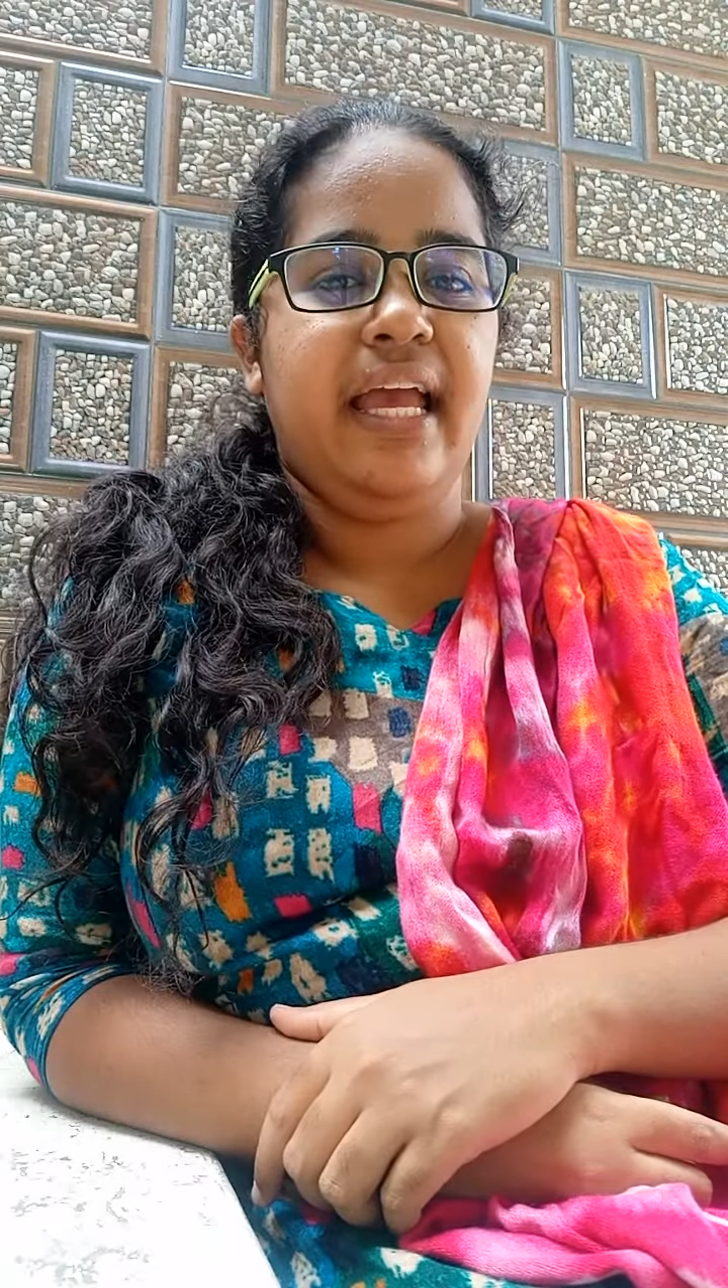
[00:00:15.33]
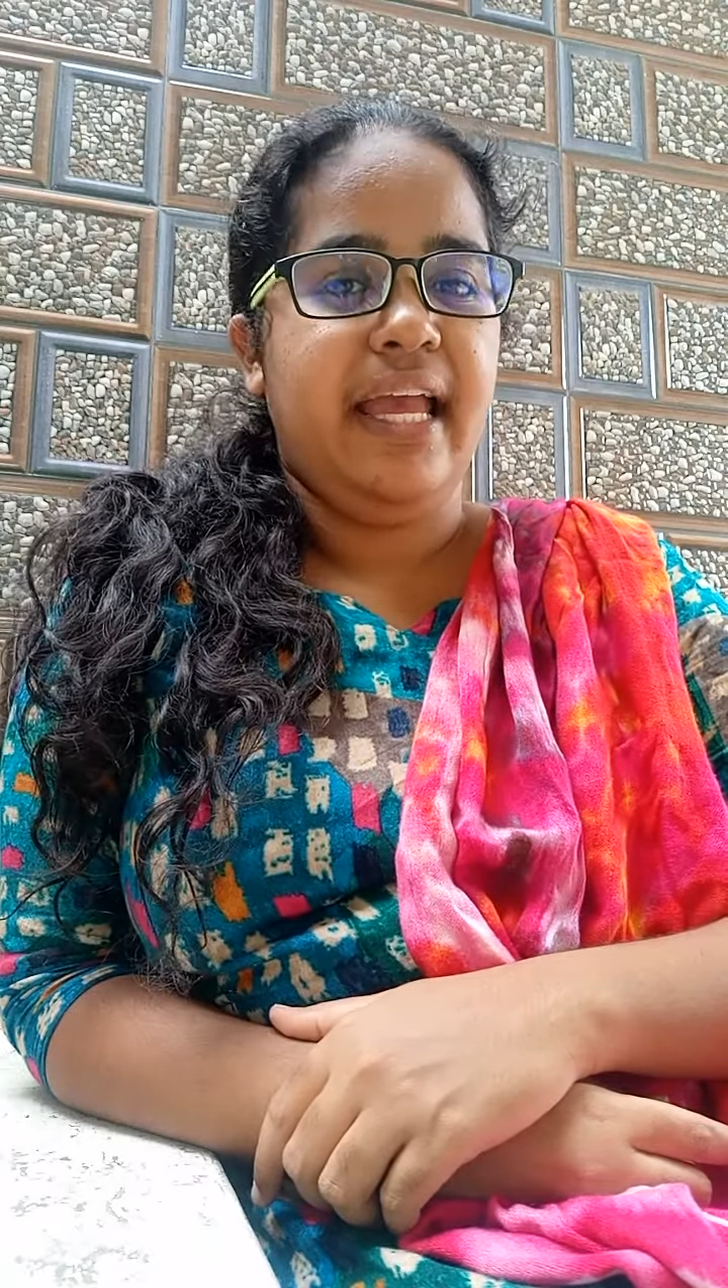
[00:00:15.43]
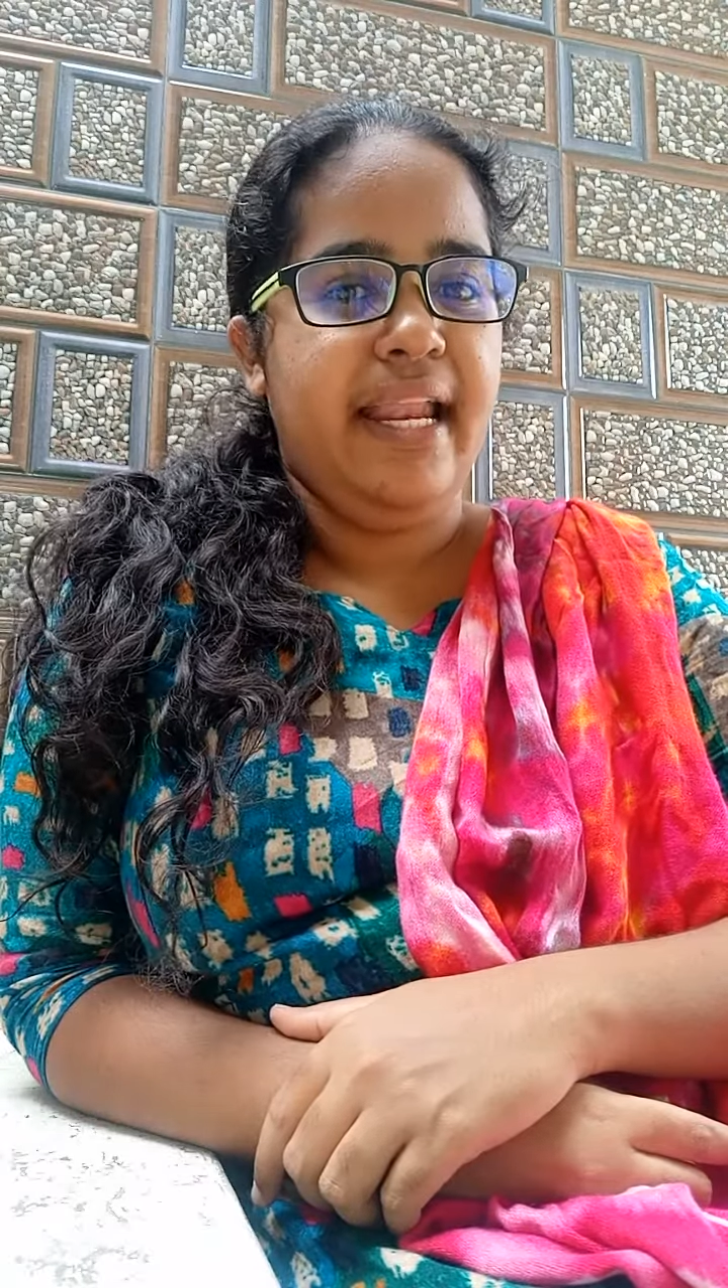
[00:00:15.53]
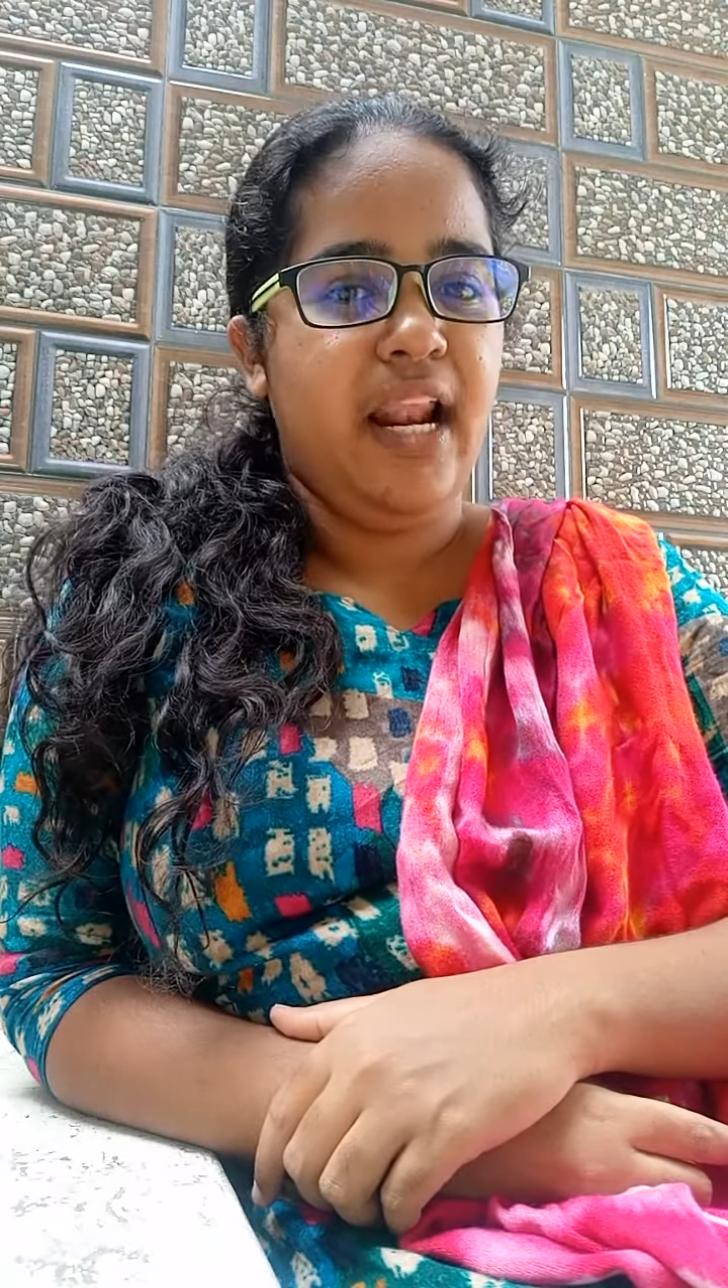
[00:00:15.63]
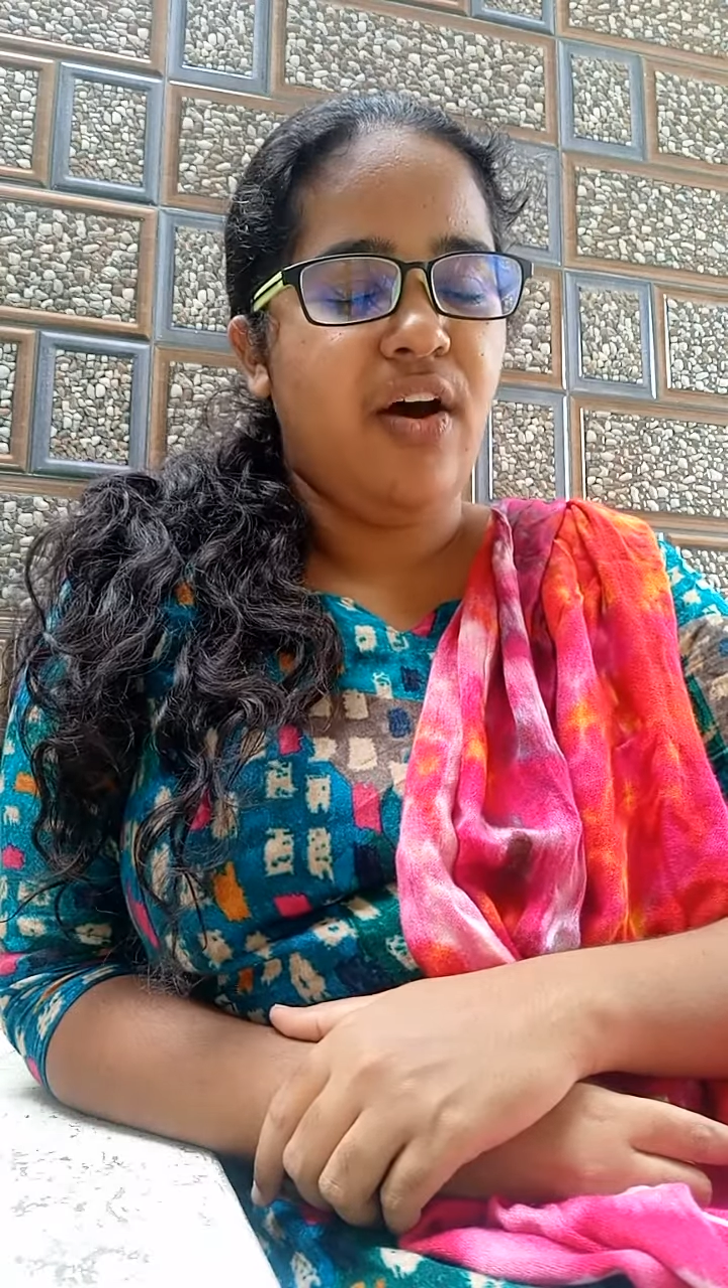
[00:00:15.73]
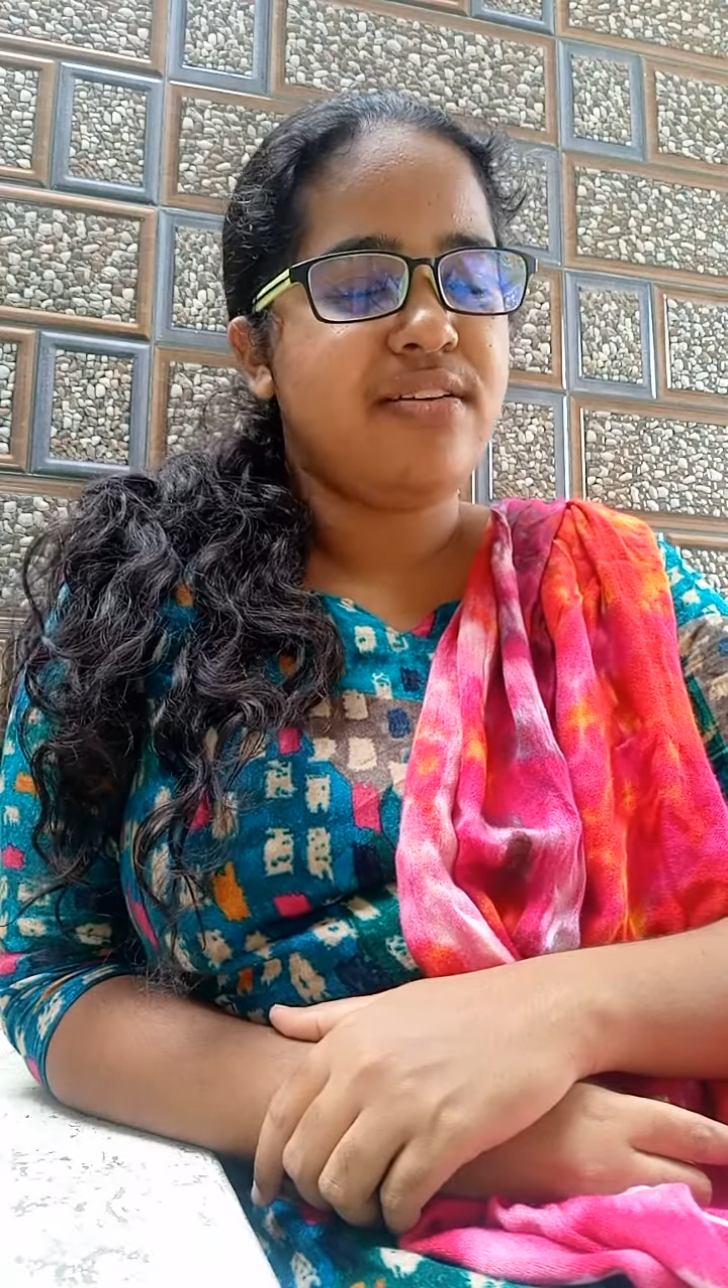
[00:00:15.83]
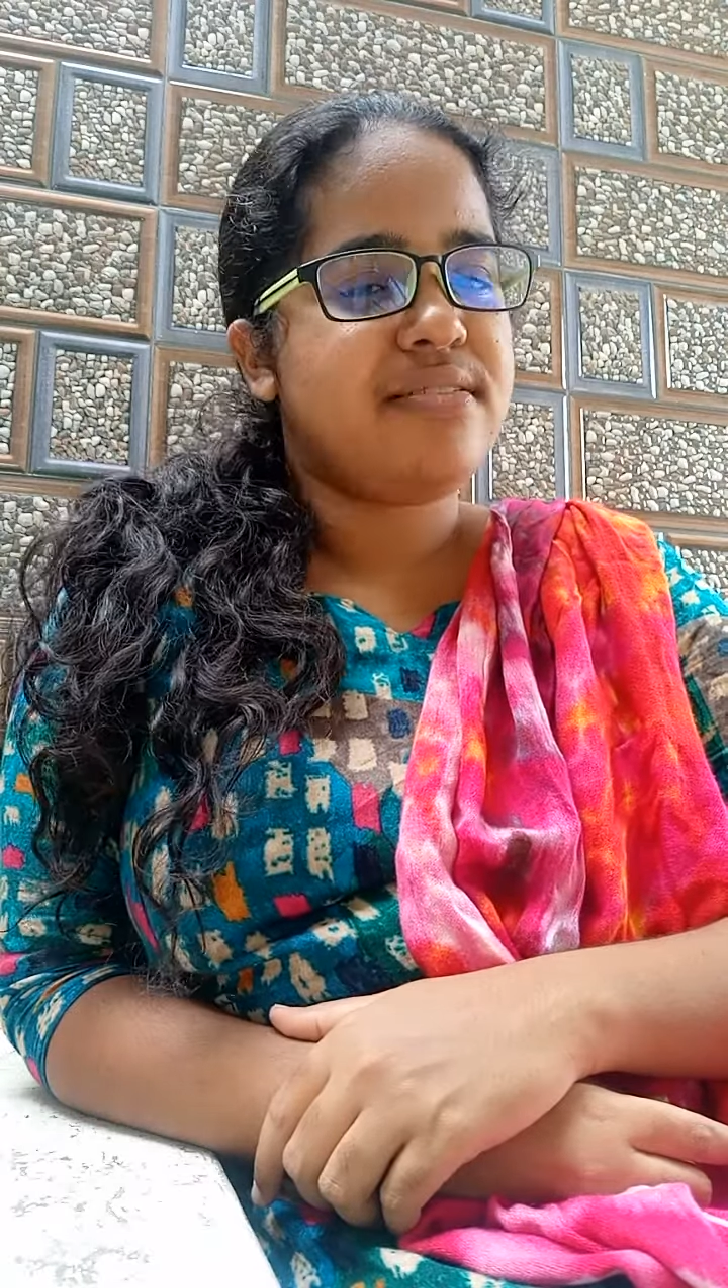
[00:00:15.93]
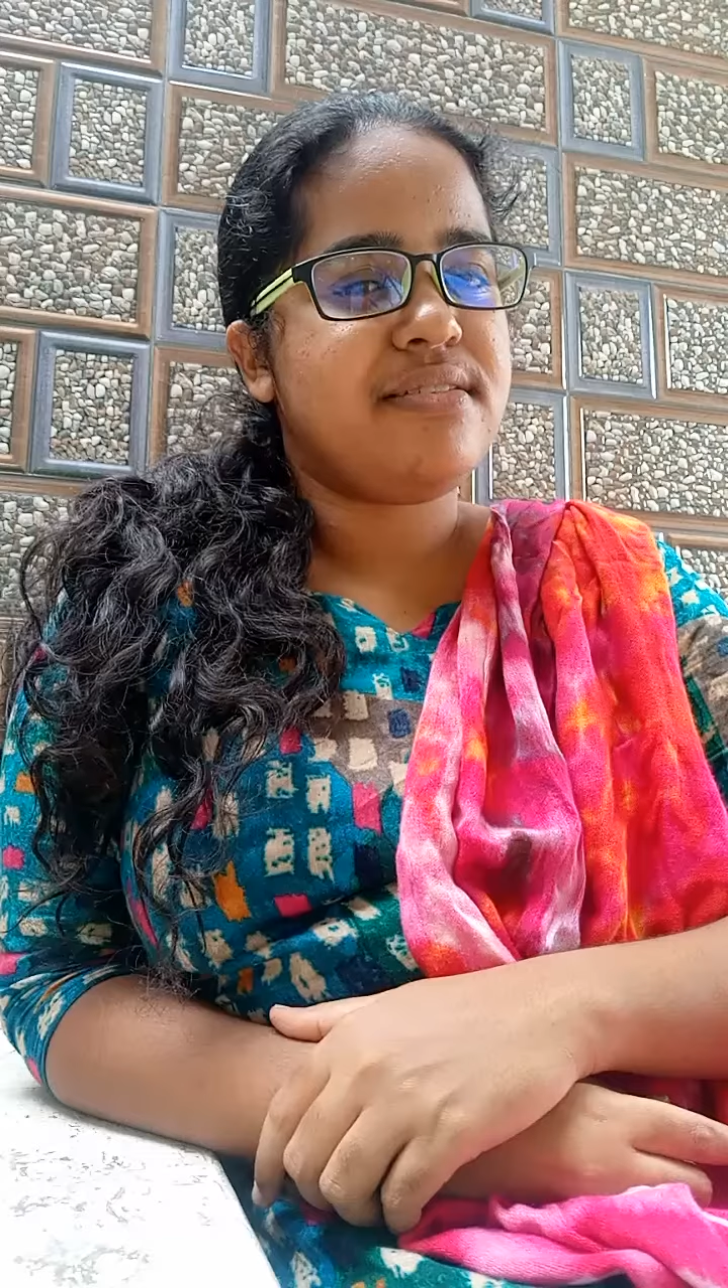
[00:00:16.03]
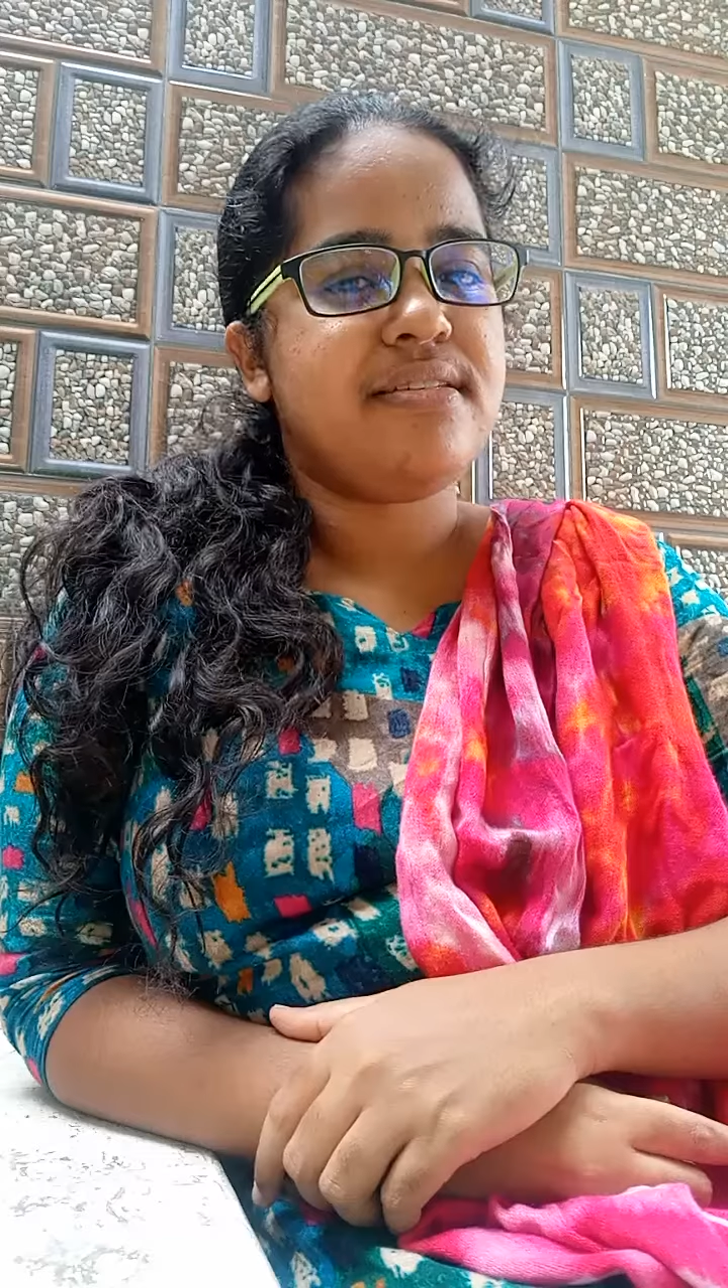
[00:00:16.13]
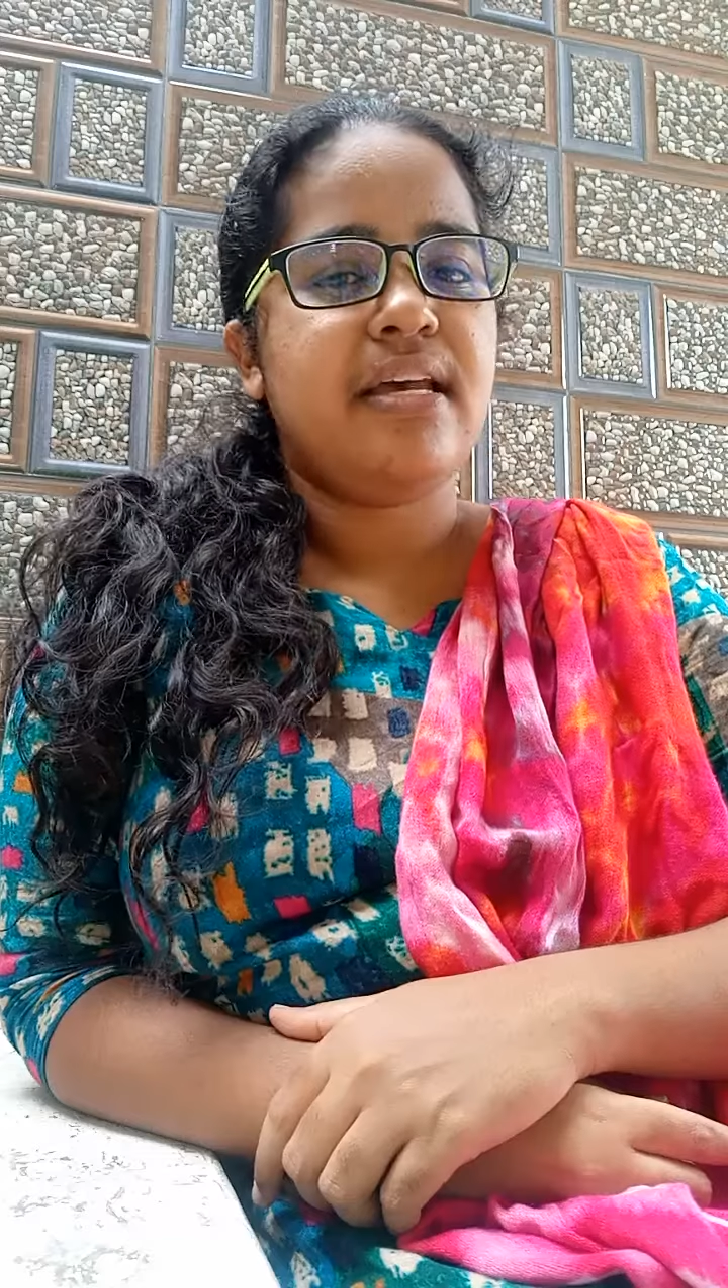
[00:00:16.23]

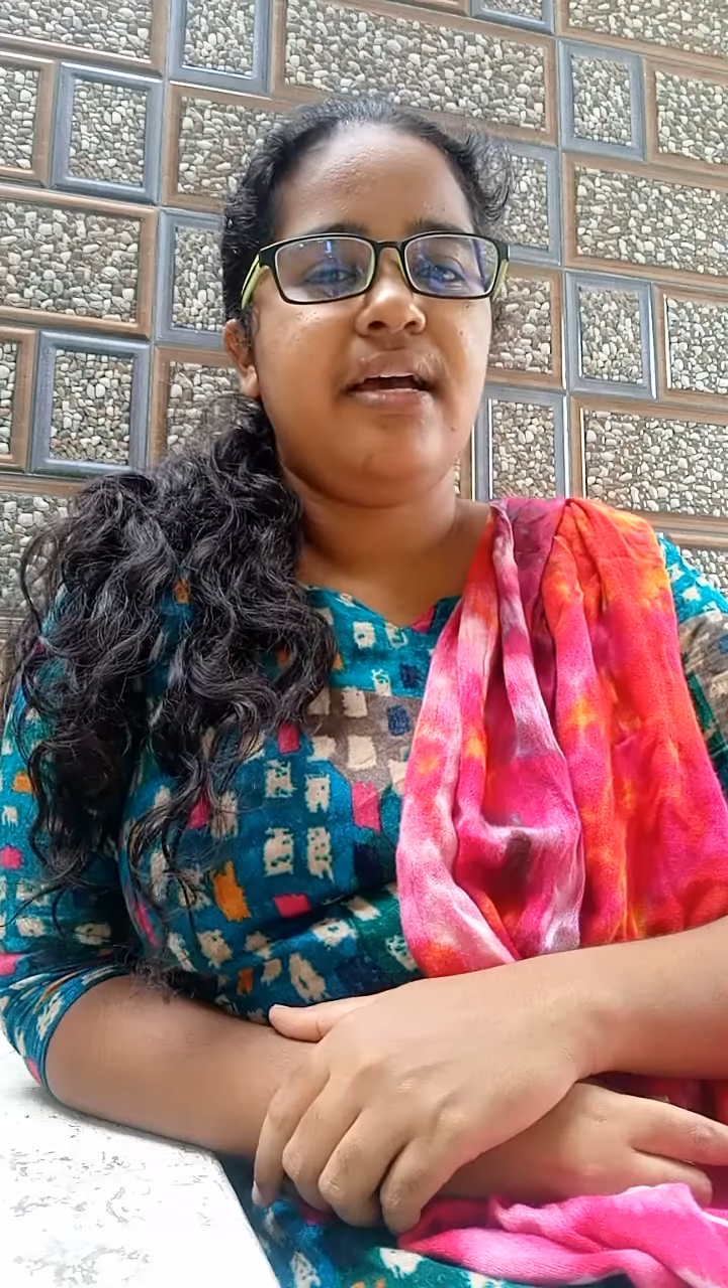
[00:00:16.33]
in-laws,